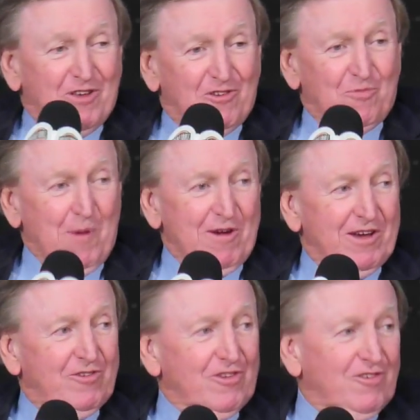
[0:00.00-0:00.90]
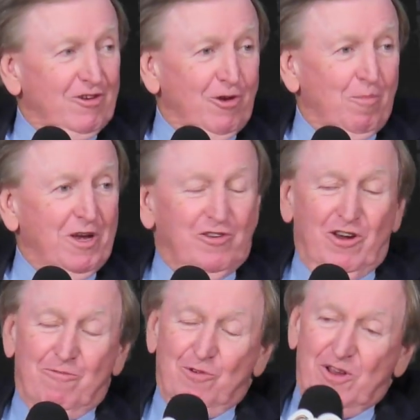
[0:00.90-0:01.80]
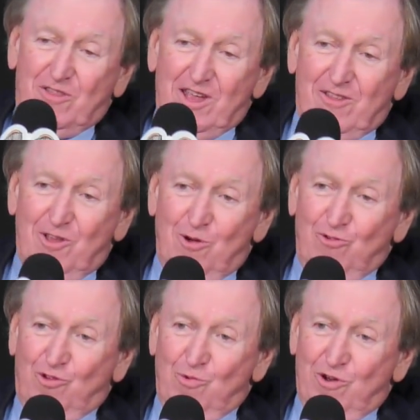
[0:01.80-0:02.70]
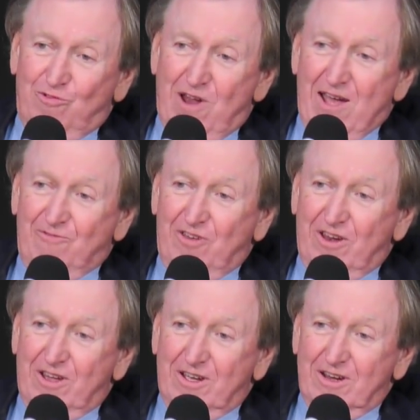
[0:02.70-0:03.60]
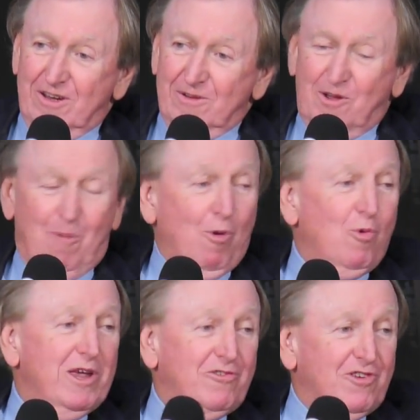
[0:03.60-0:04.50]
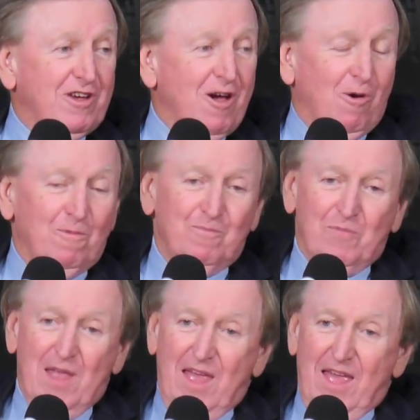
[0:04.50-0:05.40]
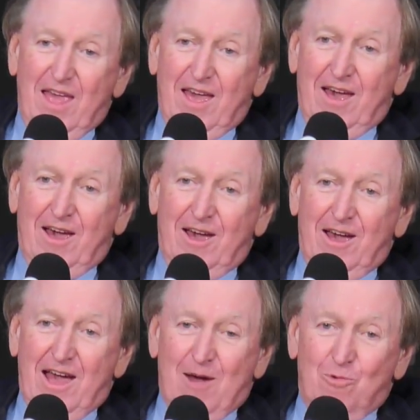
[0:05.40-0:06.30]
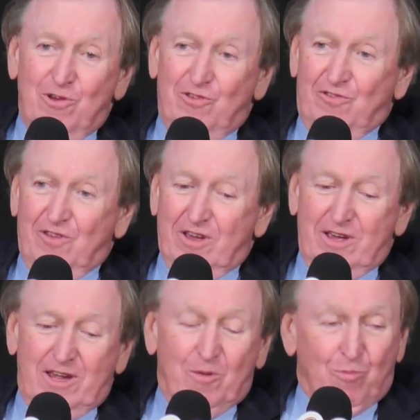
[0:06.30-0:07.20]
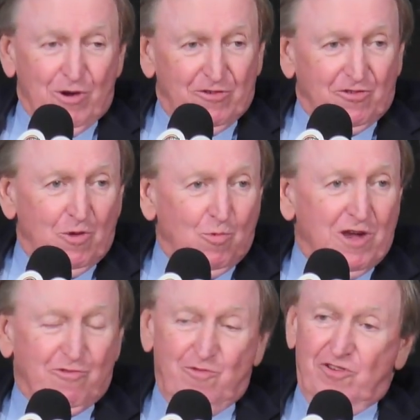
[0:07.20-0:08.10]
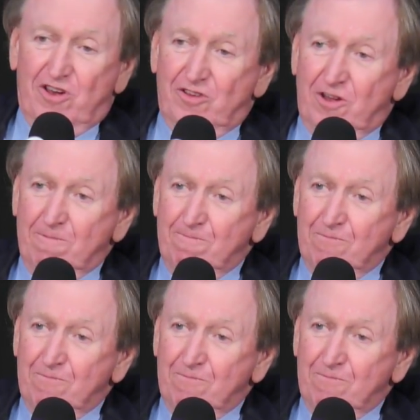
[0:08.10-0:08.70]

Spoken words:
experience is a little bit different than those who were drafted a couple weeks ago. I was in Princeton, West Virginia.